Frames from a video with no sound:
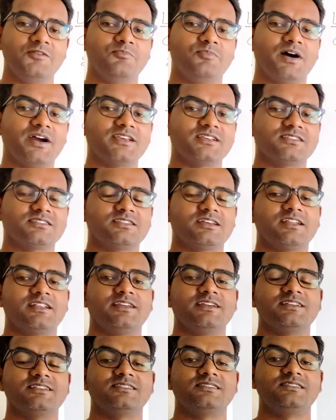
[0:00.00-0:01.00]
by
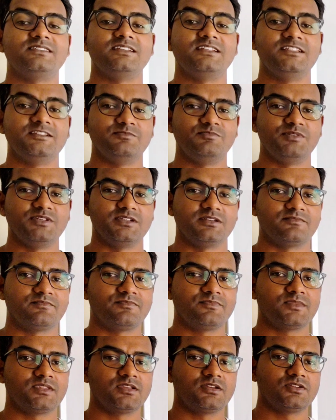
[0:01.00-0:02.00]
studying CDP.
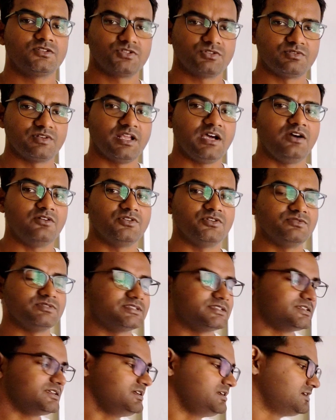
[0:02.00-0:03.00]
So now you
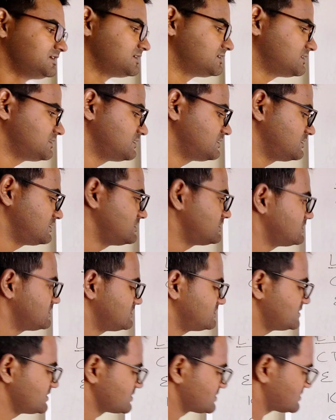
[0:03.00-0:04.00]
see
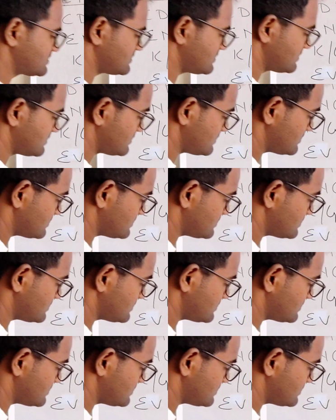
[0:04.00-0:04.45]
this